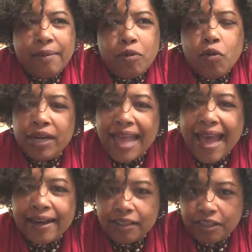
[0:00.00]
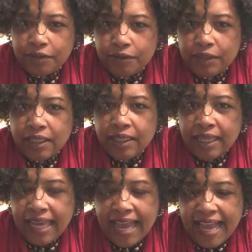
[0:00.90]
or an attitude.
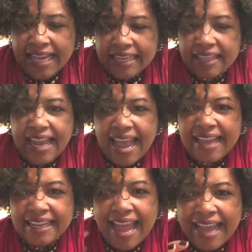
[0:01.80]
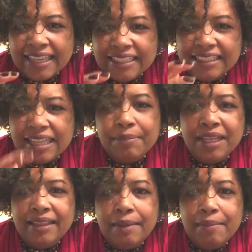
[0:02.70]
And it's
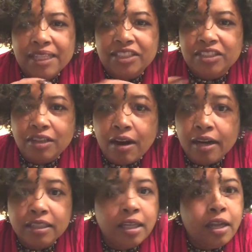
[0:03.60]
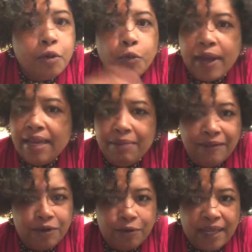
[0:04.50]
something that must start way
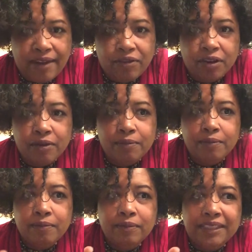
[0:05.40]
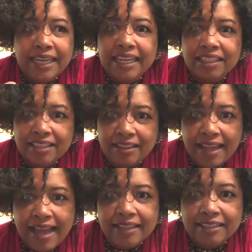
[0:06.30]
before we ever get into
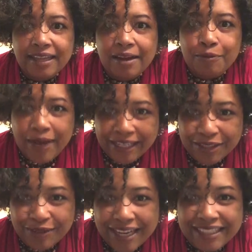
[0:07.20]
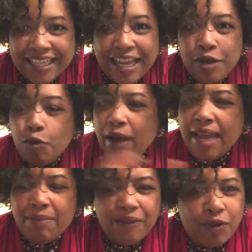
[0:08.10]
that wedding dress,
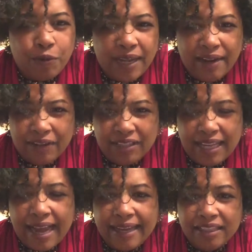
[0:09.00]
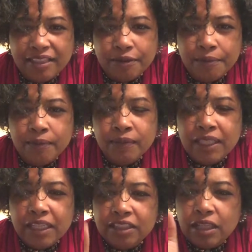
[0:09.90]
way before we ever say I do.
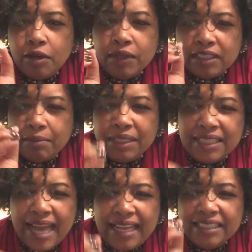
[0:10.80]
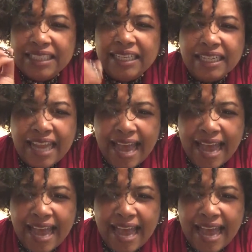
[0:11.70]
So it's a mentality and an